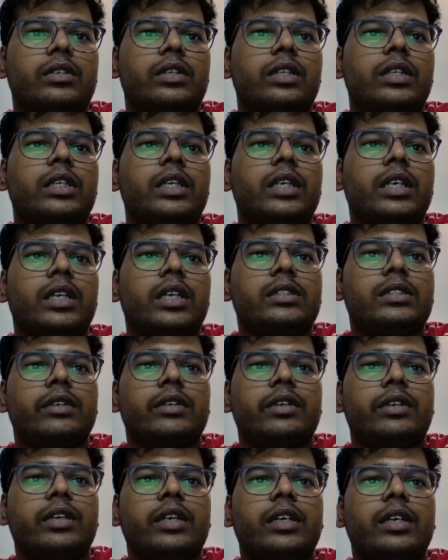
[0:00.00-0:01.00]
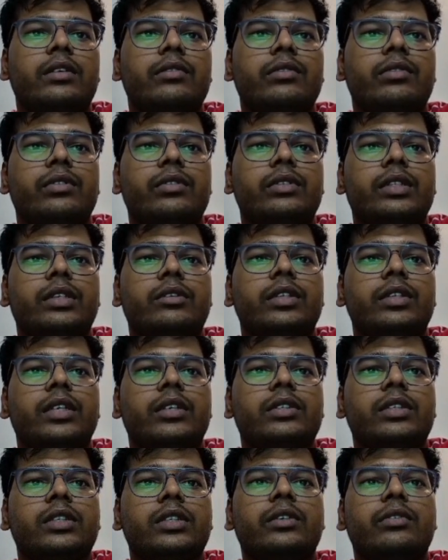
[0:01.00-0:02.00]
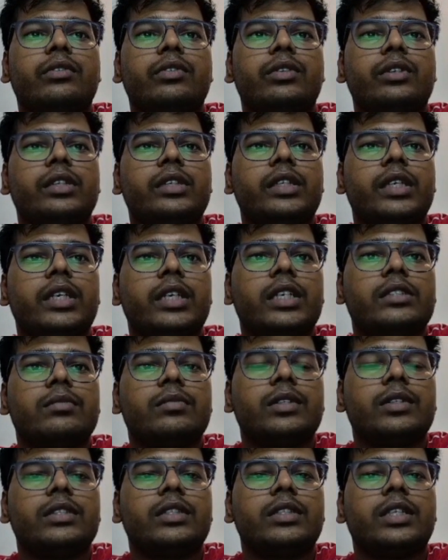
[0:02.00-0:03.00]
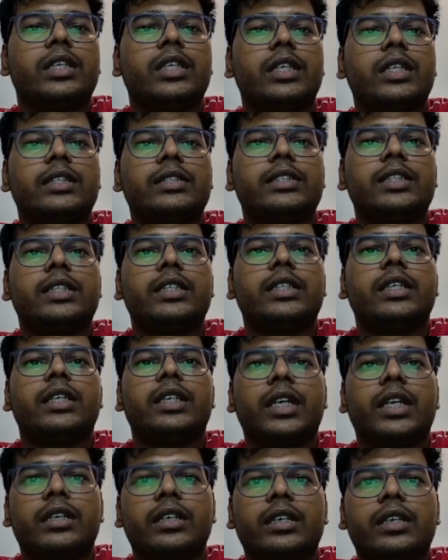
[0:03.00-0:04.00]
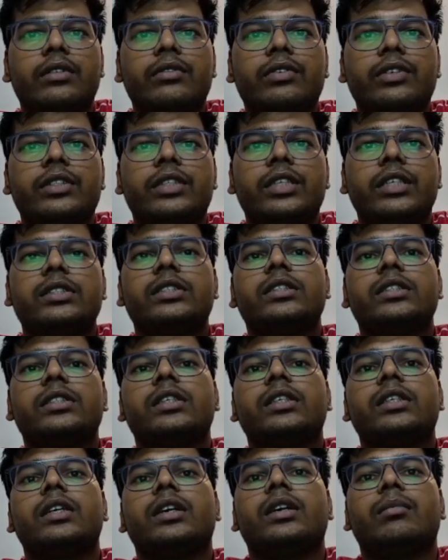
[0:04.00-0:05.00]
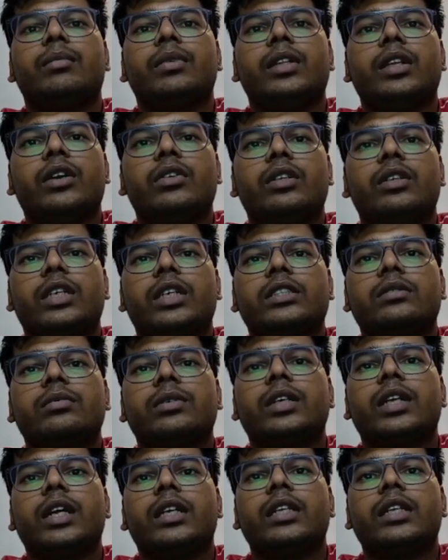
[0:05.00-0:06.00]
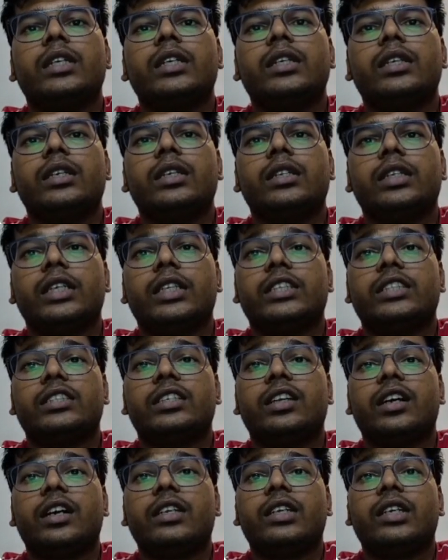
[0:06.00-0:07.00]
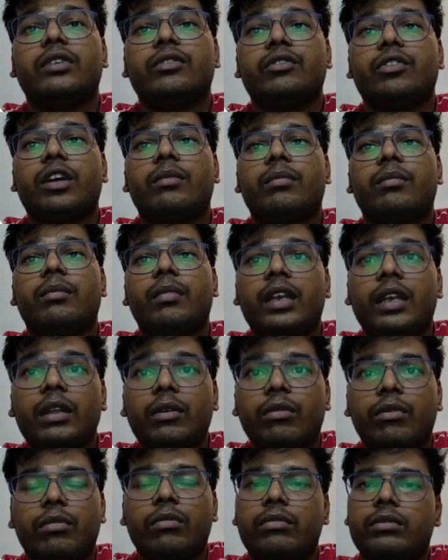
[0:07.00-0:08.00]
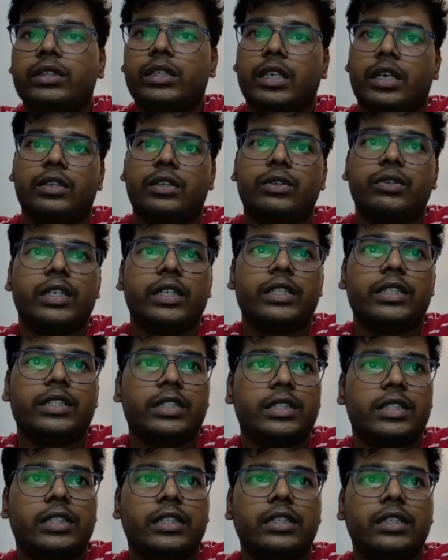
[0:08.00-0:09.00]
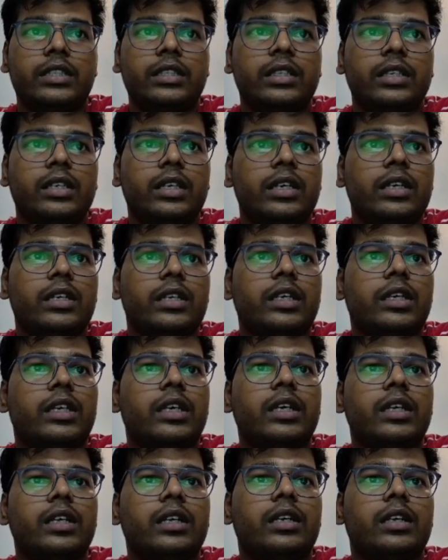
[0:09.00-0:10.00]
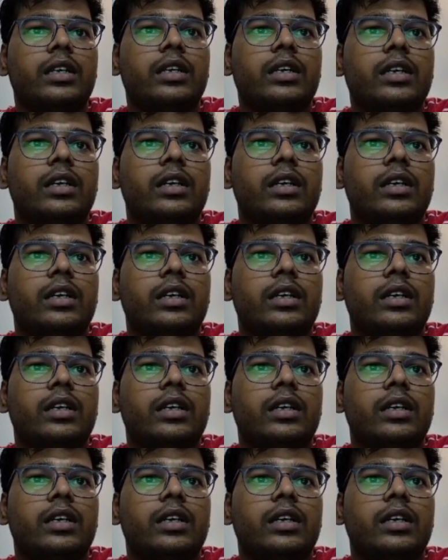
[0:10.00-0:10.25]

total there are 7,043 customers in the dataset and 19 features without customer ID, that is non-informative. Yeah, you can see here